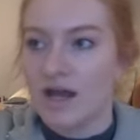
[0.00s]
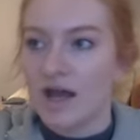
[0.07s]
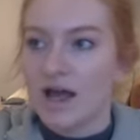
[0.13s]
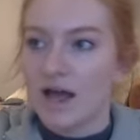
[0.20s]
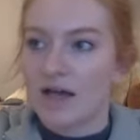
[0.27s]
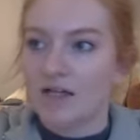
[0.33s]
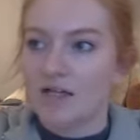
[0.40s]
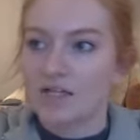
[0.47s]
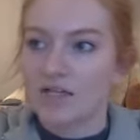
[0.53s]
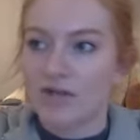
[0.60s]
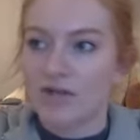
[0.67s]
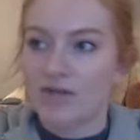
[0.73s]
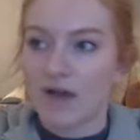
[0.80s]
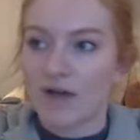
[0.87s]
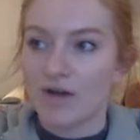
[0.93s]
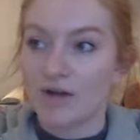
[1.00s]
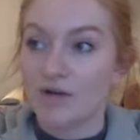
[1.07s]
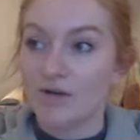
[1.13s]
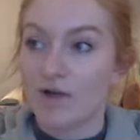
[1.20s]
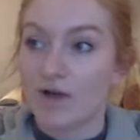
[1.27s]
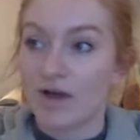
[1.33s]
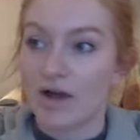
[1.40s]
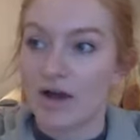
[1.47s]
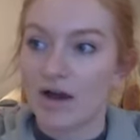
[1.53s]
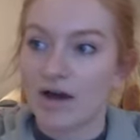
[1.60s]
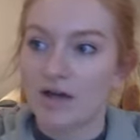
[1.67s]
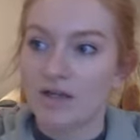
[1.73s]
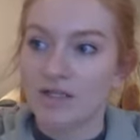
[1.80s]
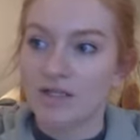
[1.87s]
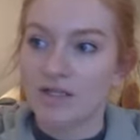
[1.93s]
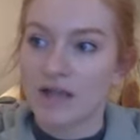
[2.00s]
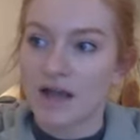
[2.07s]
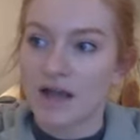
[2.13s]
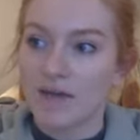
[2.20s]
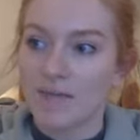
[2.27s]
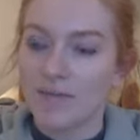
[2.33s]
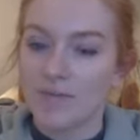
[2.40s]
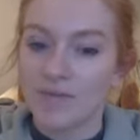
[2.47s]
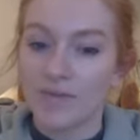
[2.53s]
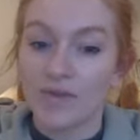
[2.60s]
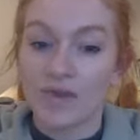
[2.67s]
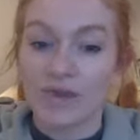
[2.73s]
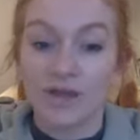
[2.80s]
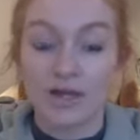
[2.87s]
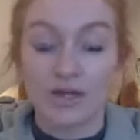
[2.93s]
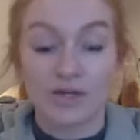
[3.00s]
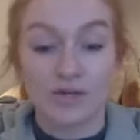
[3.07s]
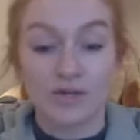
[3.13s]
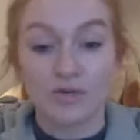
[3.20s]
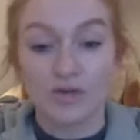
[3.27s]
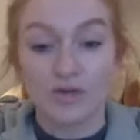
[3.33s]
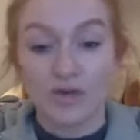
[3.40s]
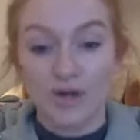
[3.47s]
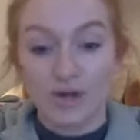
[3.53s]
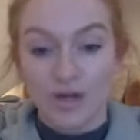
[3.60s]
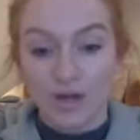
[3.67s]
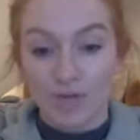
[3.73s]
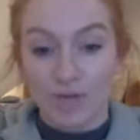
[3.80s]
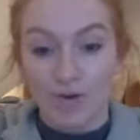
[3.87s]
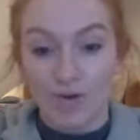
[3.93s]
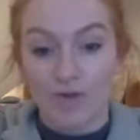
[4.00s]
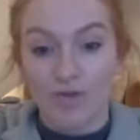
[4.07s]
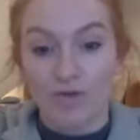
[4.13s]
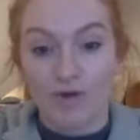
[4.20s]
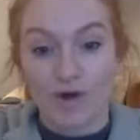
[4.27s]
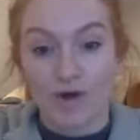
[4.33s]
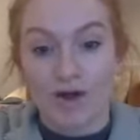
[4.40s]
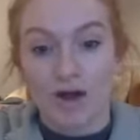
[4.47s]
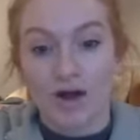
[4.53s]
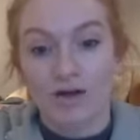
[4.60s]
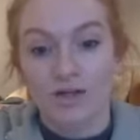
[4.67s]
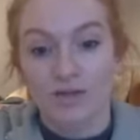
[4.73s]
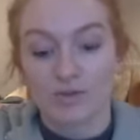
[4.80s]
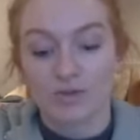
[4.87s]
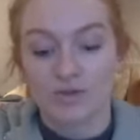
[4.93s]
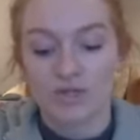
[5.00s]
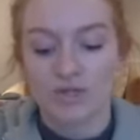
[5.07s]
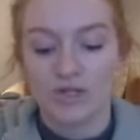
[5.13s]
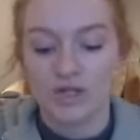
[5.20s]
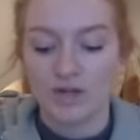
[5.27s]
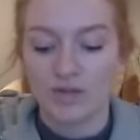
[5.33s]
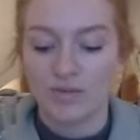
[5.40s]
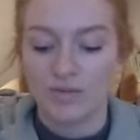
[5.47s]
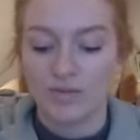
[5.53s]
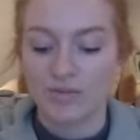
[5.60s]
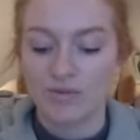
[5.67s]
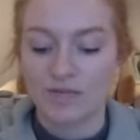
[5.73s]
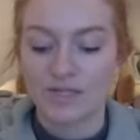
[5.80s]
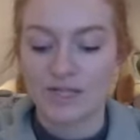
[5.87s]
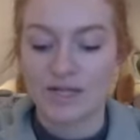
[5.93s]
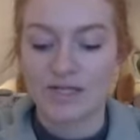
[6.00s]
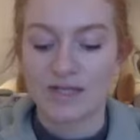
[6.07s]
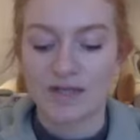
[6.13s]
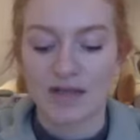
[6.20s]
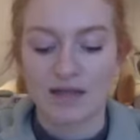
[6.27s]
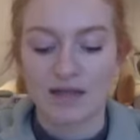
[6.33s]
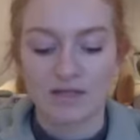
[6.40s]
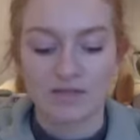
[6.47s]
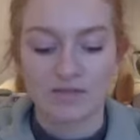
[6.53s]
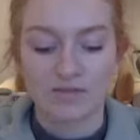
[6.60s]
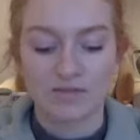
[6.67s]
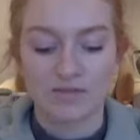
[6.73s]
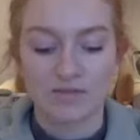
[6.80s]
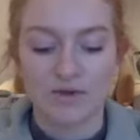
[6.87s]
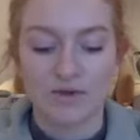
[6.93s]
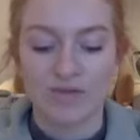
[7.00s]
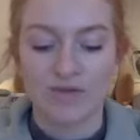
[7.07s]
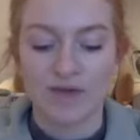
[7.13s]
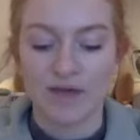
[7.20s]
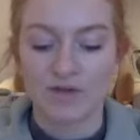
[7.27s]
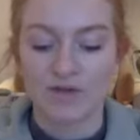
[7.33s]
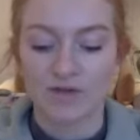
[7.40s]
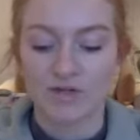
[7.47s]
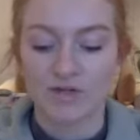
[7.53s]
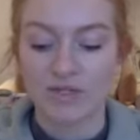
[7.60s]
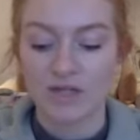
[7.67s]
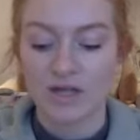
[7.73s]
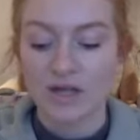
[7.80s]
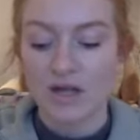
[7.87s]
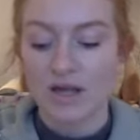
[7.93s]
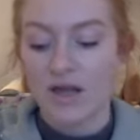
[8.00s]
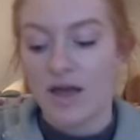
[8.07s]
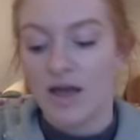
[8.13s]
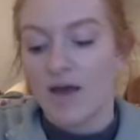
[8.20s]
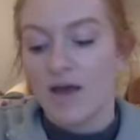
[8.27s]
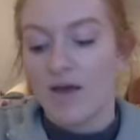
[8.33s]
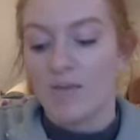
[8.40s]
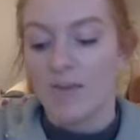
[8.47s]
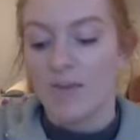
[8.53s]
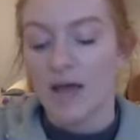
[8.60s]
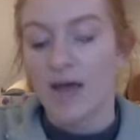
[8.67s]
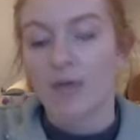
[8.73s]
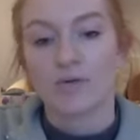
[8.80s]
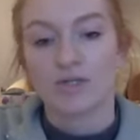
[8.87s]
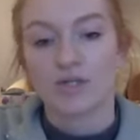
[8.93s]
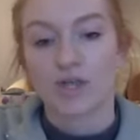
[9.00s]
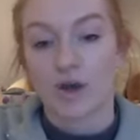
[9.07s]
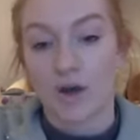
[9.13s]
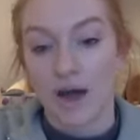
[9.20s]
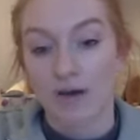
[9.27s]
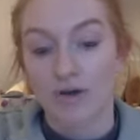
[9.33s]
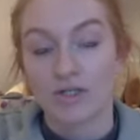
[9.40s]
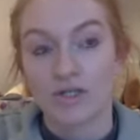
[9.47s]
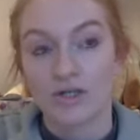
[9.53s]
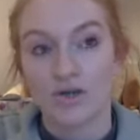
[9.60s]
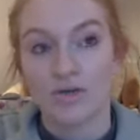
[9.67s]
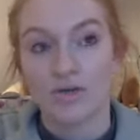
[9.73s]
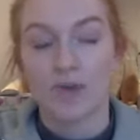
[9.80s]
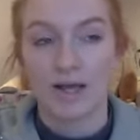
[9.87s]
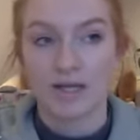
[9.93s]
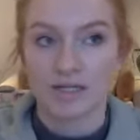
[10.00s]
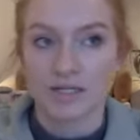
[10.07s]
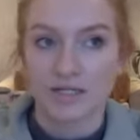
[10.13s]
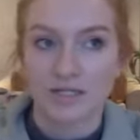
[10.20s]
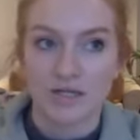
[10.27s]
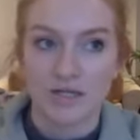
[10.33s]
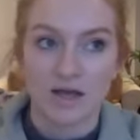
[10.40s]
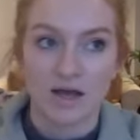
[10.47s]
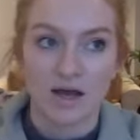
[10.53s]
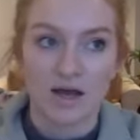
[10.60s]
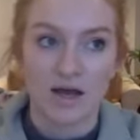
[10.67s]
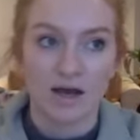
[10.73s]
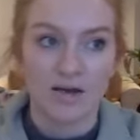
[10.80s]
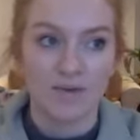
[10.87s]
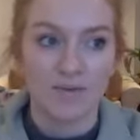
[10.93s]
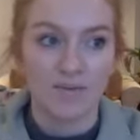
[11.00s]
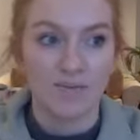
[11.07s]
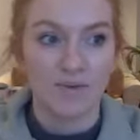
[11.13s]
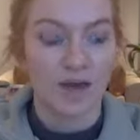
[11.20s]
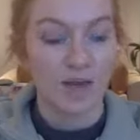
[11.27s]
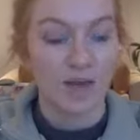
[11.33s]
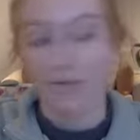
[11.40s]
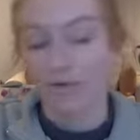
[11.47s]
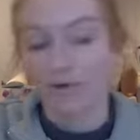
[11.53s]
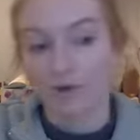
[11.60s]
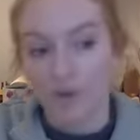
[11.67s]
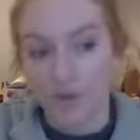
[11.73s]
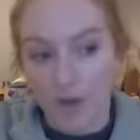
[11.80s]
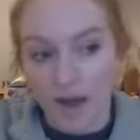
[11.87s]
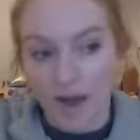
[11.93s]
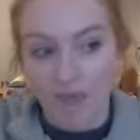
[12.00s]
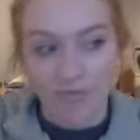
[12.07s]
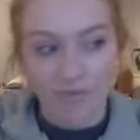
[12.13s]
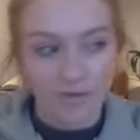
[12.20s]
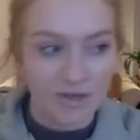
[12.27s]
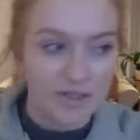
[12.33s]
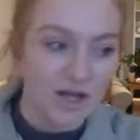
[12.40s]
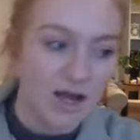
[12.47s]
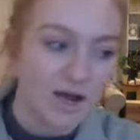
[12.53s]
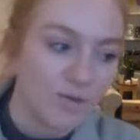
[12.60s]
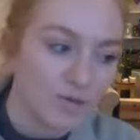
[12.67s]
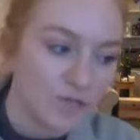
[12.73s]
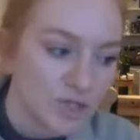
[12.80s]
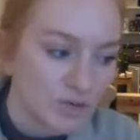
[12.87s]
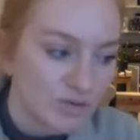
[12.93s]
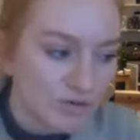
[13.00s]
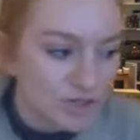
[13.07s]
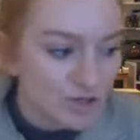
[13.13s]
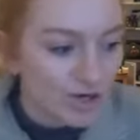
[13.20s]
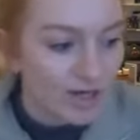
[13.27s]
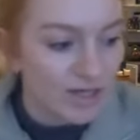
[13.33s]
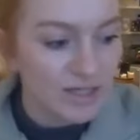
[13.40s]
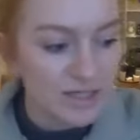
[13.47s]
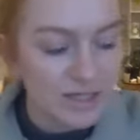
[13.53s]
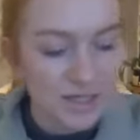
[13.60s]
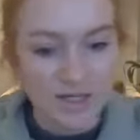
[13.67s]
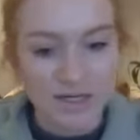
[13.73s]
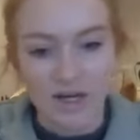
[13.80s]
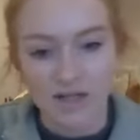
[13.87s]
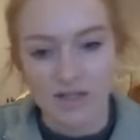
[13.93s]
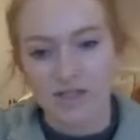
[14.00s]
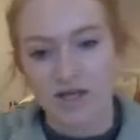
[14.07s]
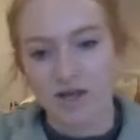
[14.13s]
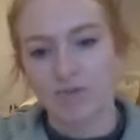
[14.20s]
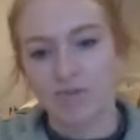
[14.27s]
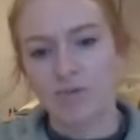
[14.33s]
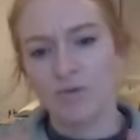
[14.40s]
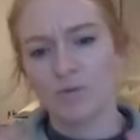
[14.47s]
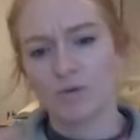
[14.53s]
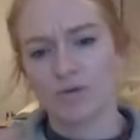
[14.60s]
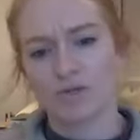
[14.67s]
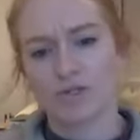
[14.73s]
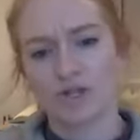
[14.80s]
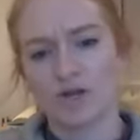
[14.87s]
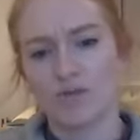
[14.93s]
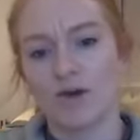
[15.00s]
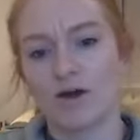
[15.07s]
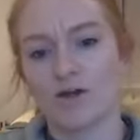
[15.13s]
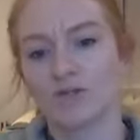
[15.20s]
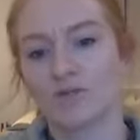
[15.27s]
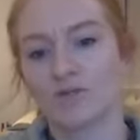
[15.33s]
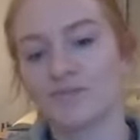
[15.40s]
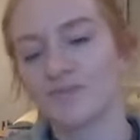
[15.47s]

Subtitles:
And so founded Heroic Hearts. The initial point of Heroic Hearts was to facilitate to other veterans being able to go out to places like Peru who have these ayahuasca retreats. And so it wasn't so much